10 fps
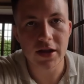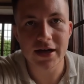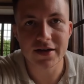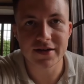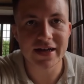got
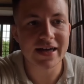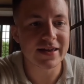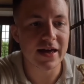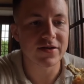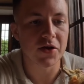like a
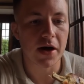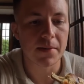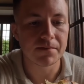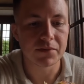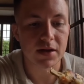zingy taste to it.
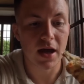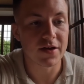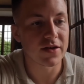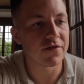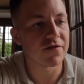
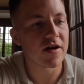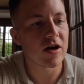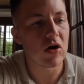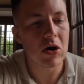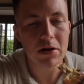It's like very
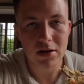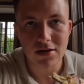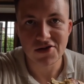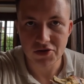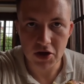hot.
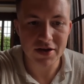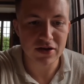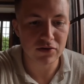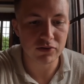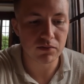Nice
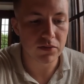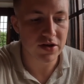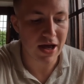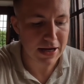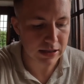little
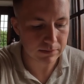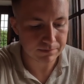snack.